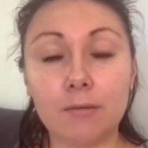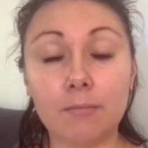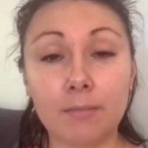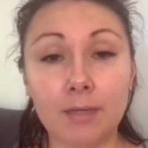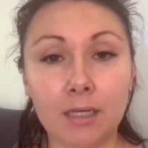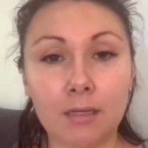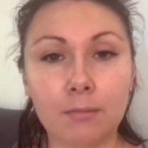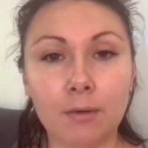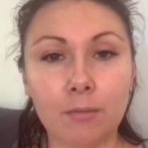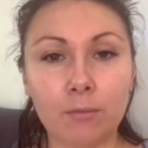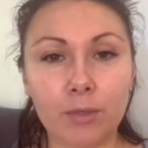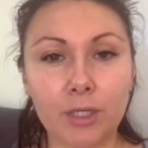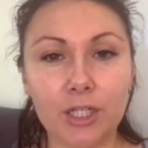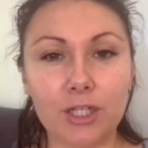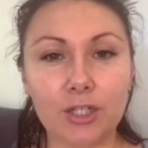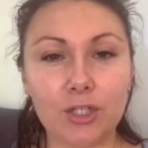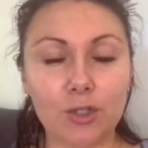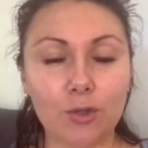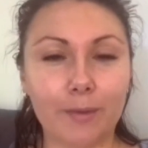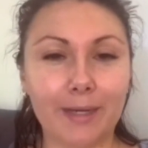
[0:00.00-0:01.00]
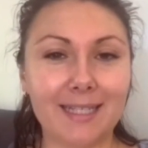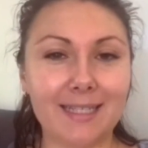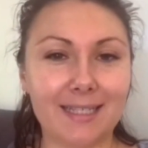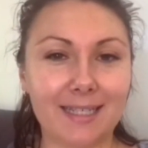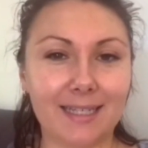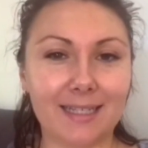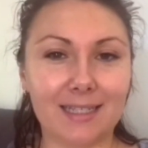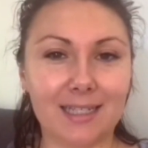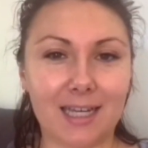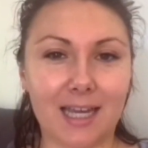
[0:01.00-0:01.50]
to the minimum, which is
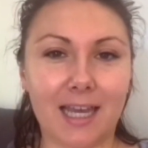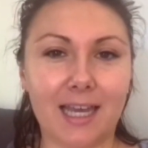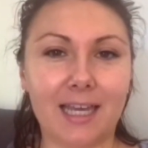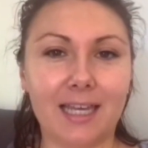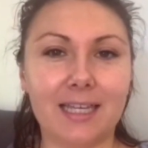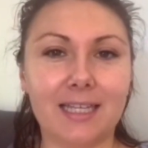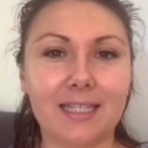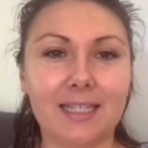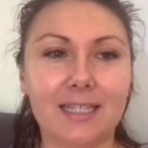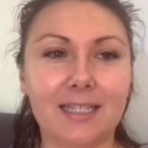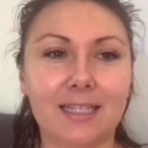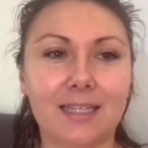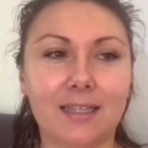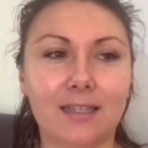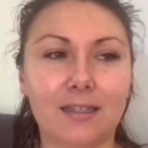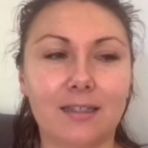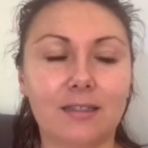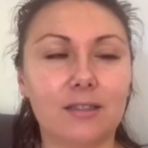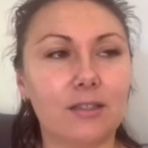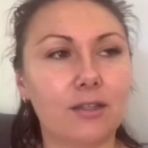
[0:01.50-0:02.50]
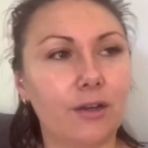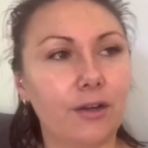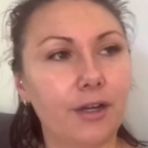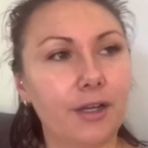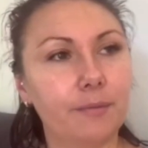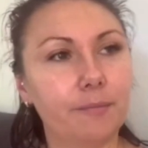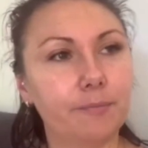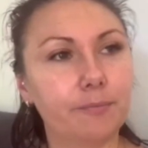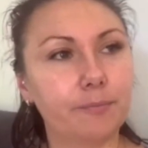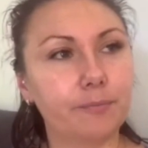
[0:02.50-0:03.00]
26 days.
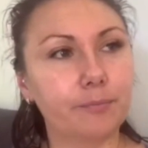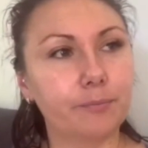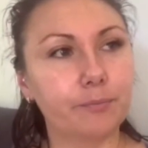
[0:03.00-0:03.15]
Sorry.